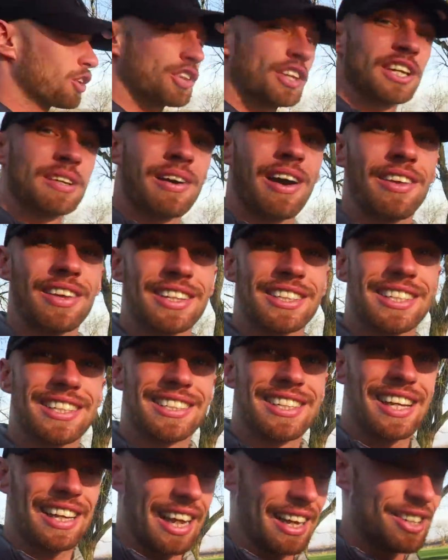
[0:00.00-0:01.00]
Good thing about this
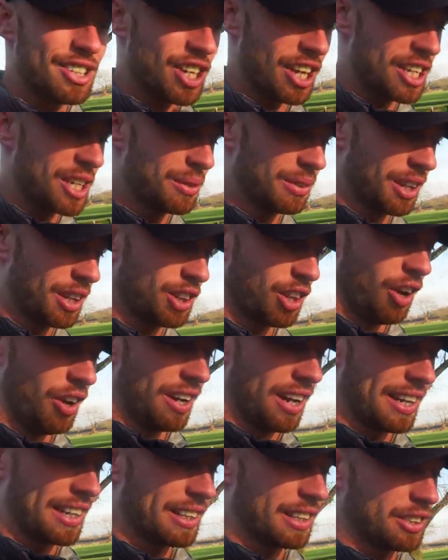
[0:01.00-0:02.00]
is like, I genuinely
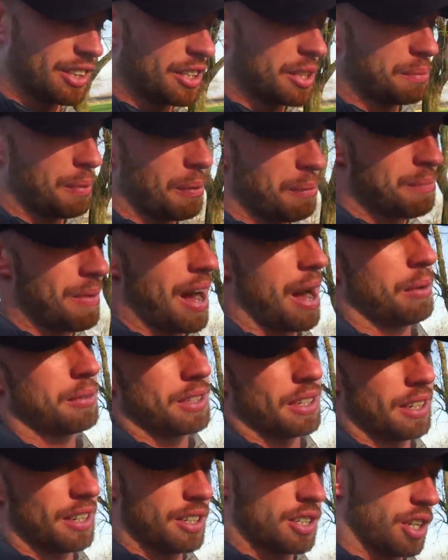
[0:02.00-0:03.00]
thought like, since it's been
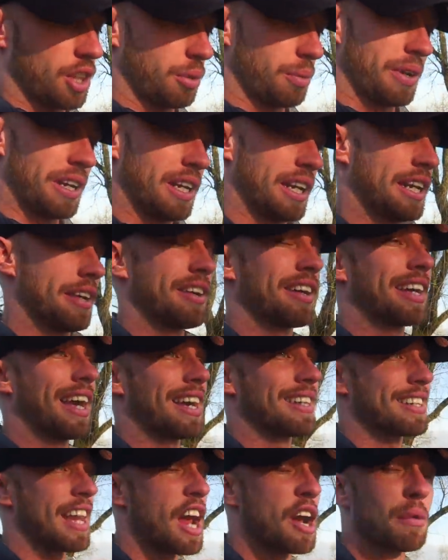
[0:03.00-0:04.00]
mapped and it's a three litre, it
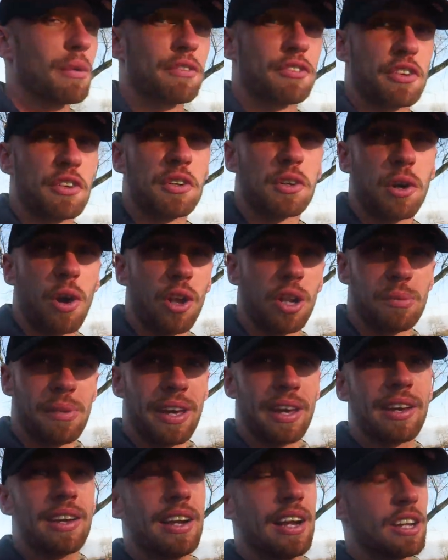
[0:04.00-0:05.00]
gets terrible fuel
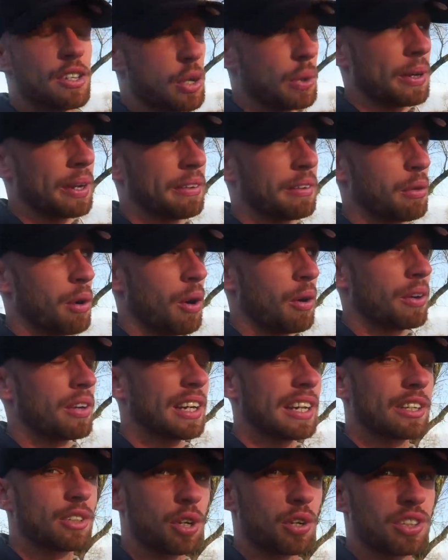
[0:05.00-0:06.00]
economy. Don't get me wrong,
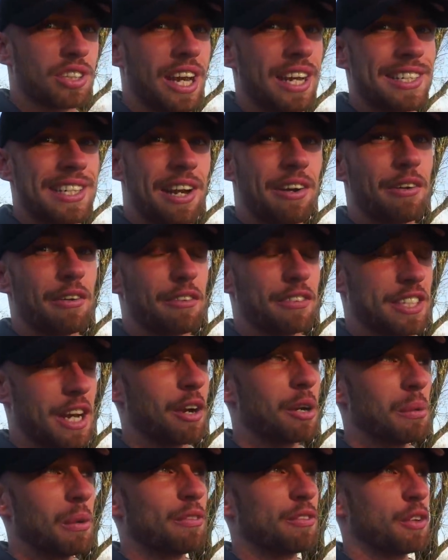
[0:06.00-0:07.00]
it does get ter
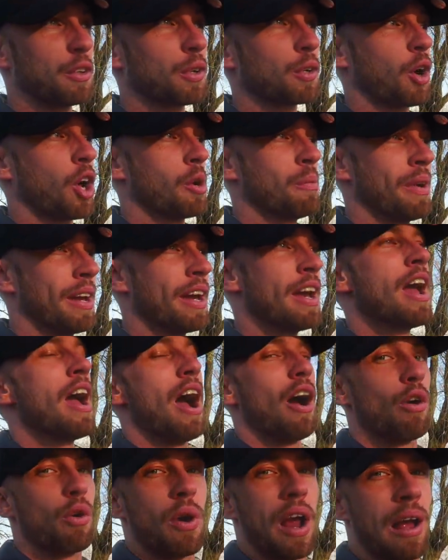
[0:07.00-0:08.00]
terrible fuel economy
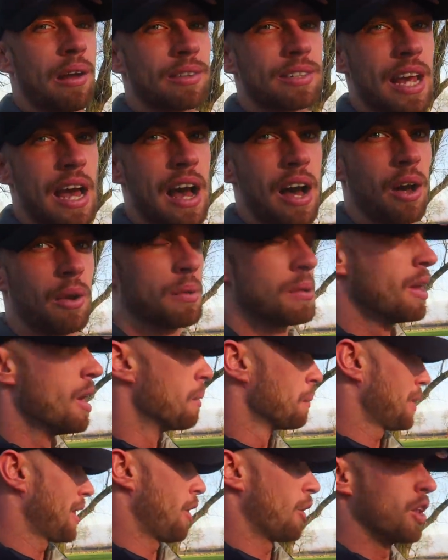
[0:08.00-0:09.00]
around town.
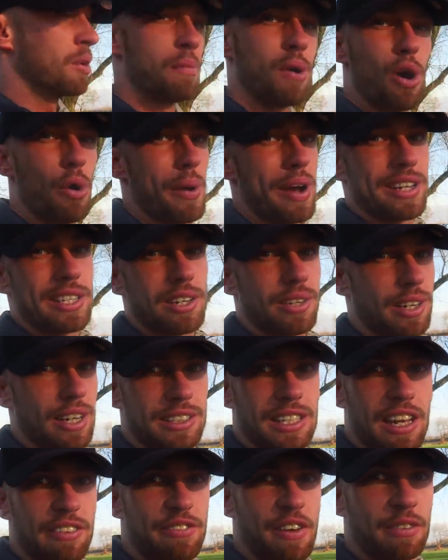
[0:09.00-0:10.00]
But like on the motorway, it still
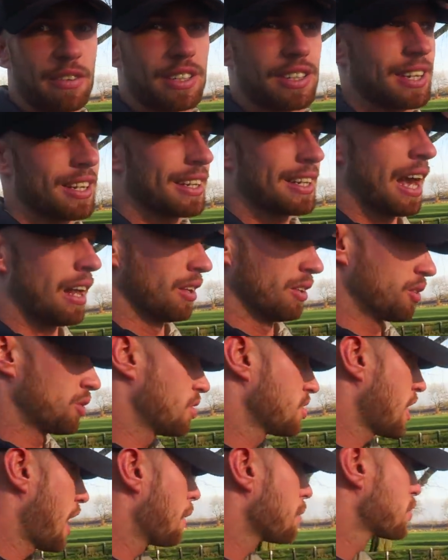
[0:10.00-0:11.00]
gets like 50 to the gallon,
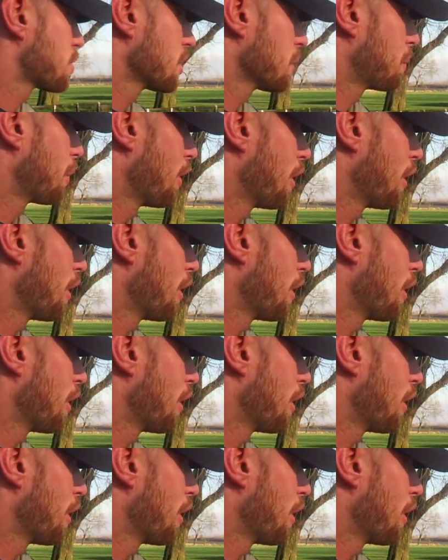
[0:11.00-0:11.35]
so it's absolutely